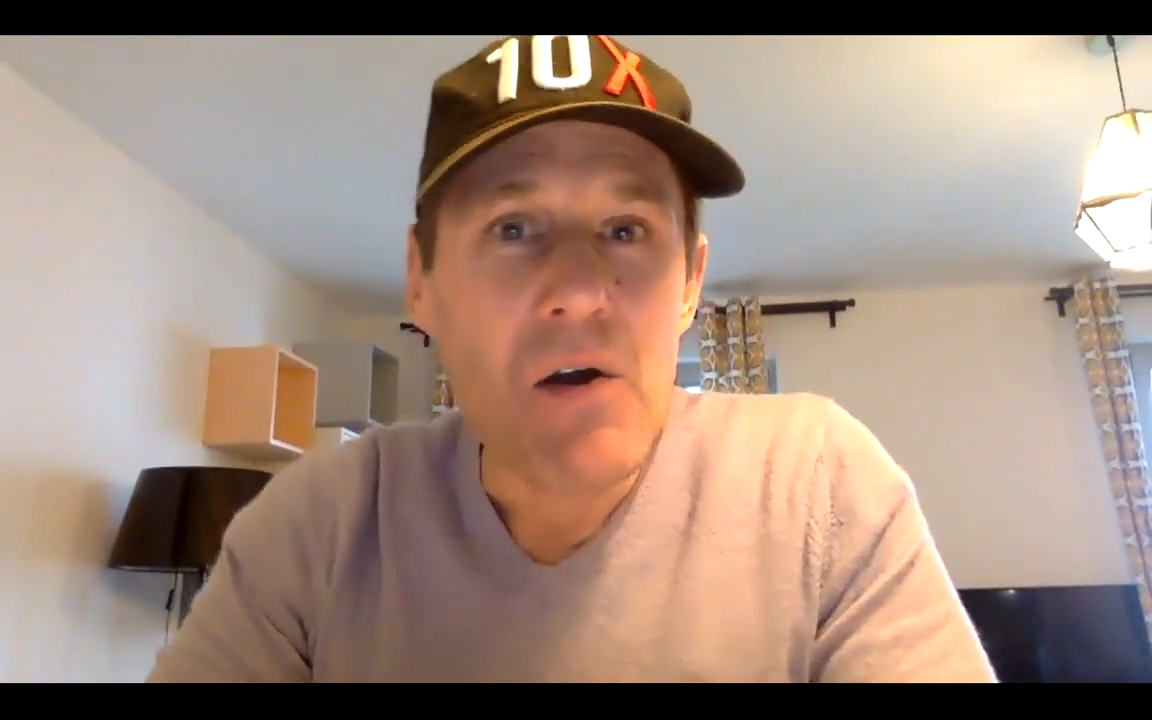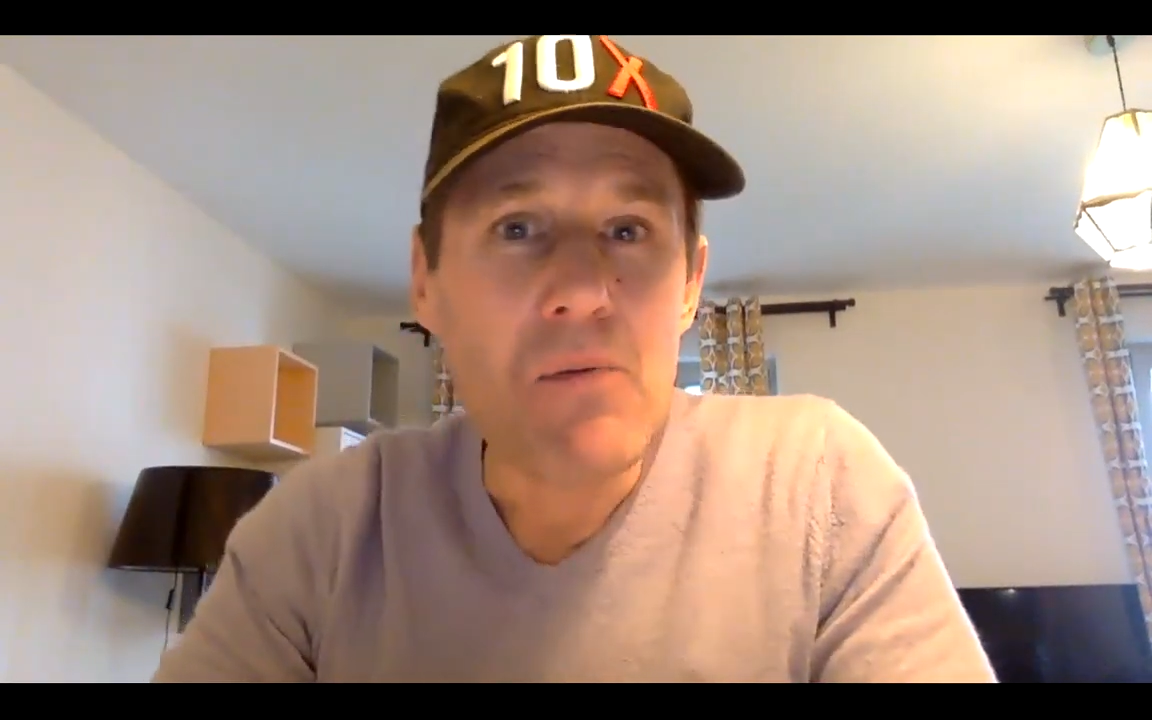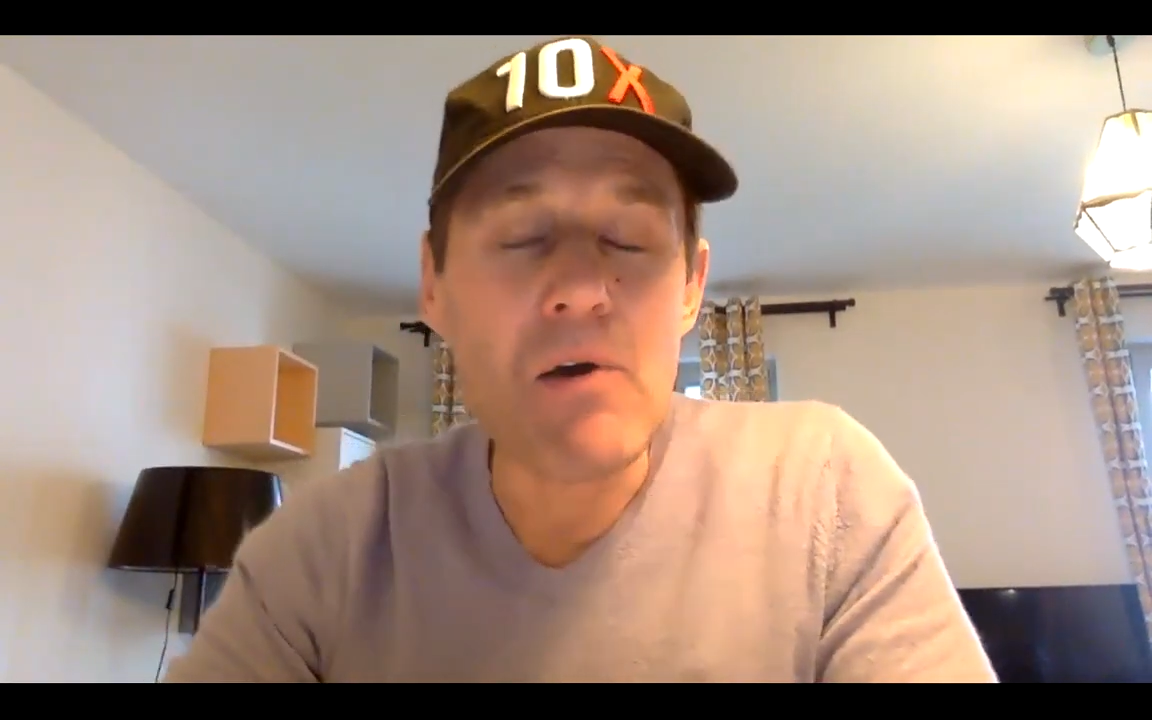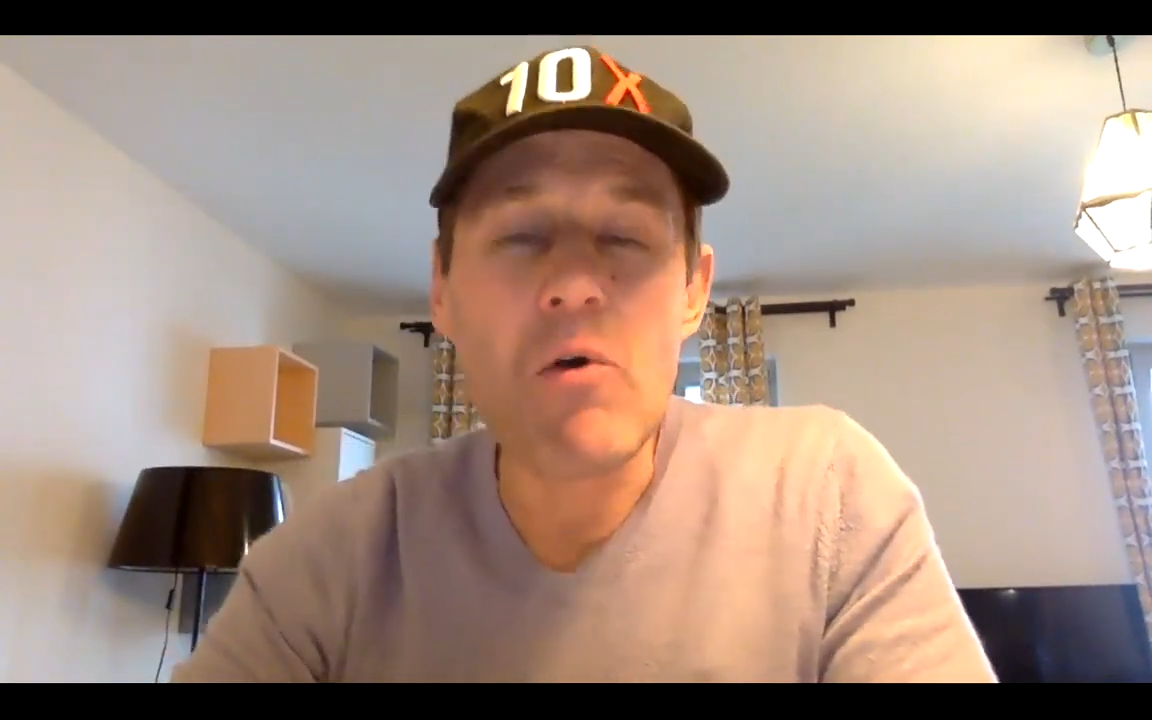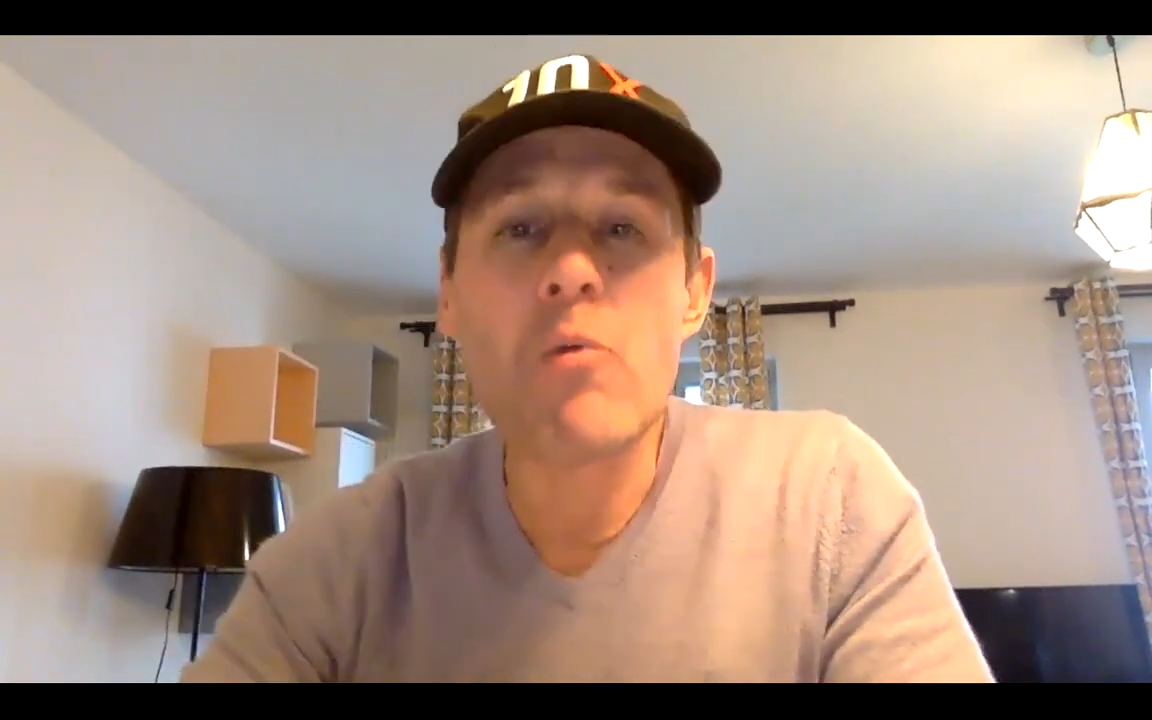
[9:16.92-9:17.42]

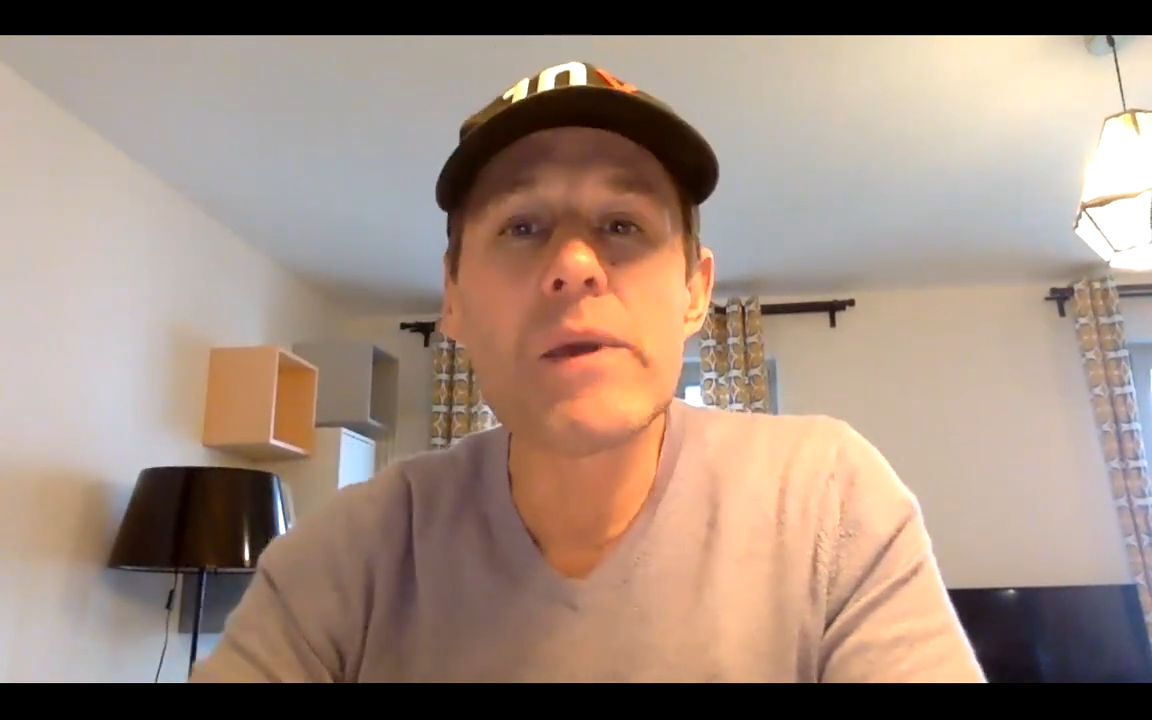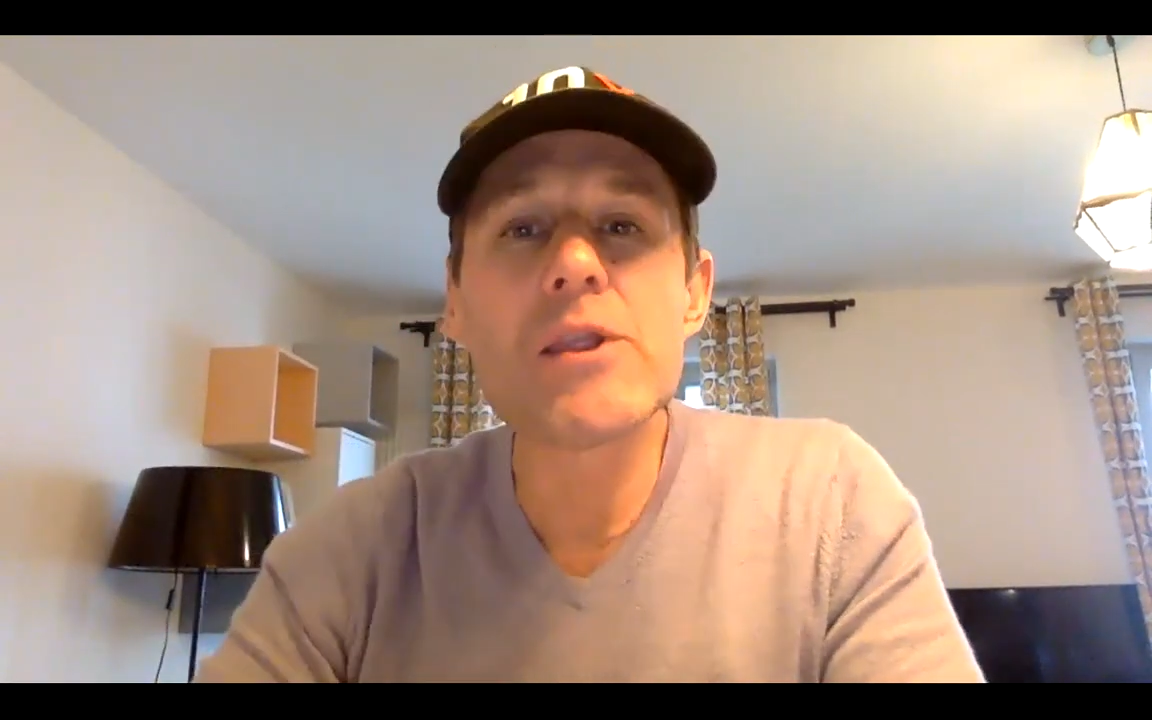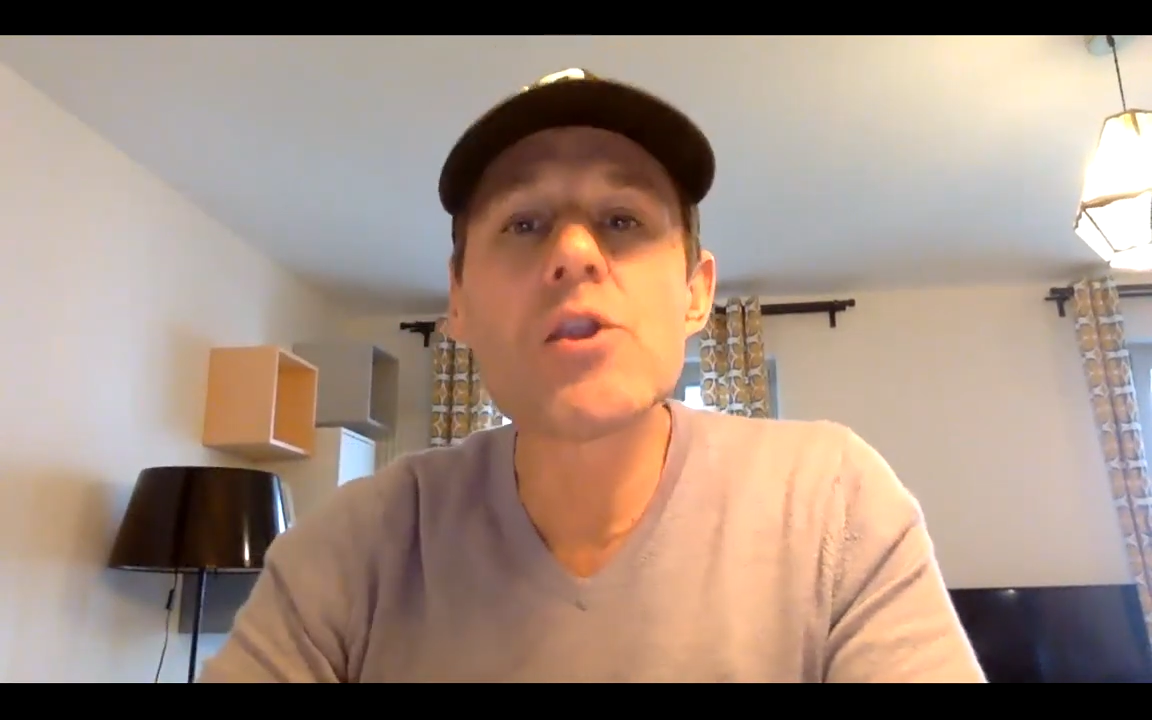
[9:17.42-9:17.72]
But when we